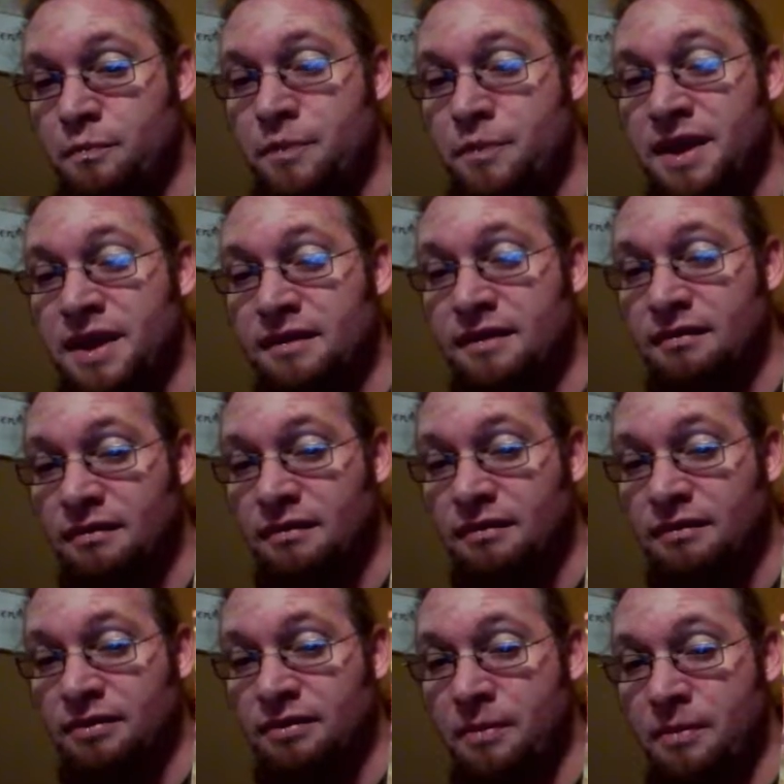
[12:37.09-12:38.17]
beat
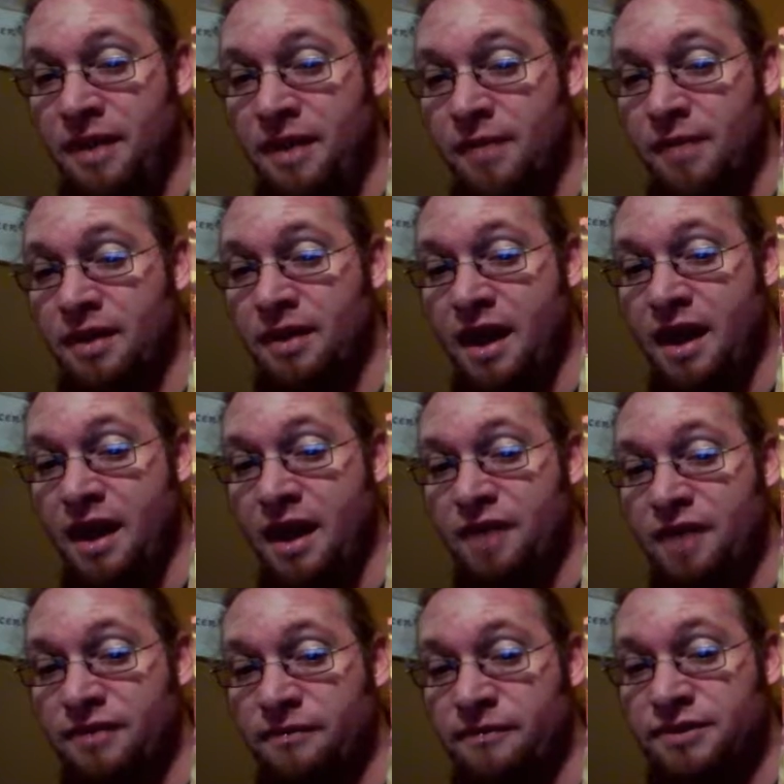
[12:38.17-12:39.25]
the payment out of
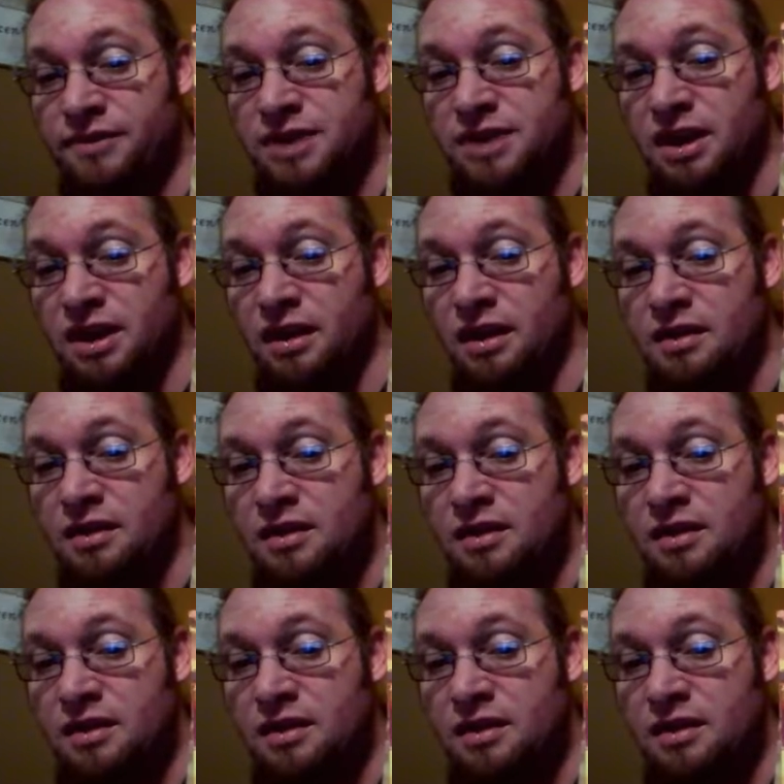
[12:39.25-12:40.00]
him for cheating